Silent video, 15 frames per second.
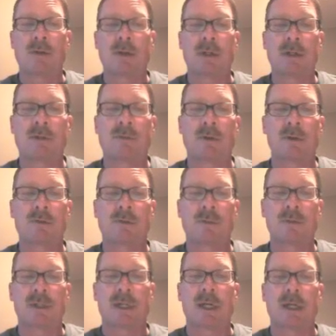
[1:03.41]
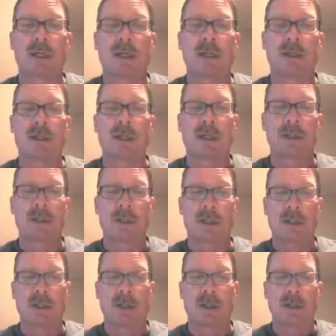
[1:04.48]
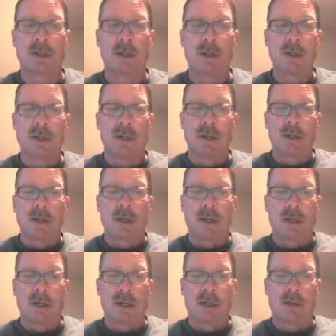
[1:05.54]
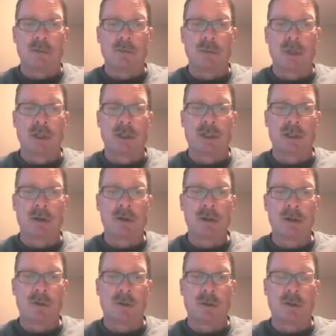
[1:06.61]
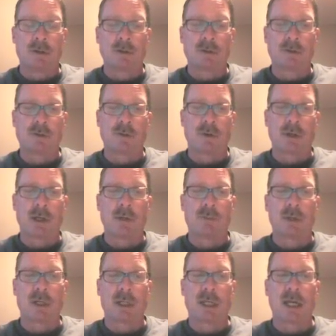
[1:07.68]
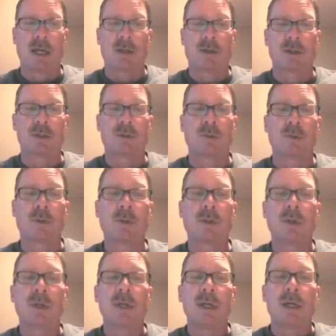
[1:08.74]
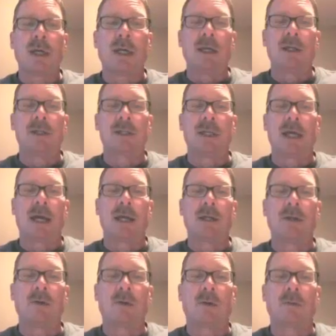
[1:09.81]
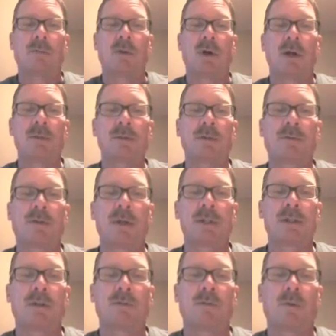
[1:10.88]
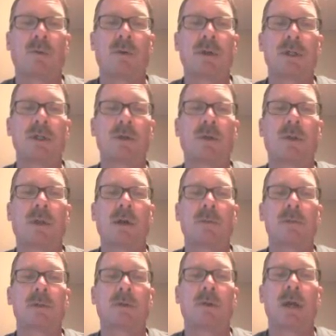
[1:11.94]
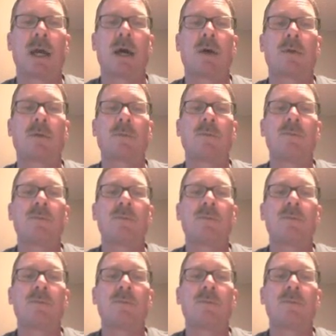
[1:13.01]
The difference from standing at attention in the military or growing up in a Catholic school is that your palms are facing forward and your thumbs are out.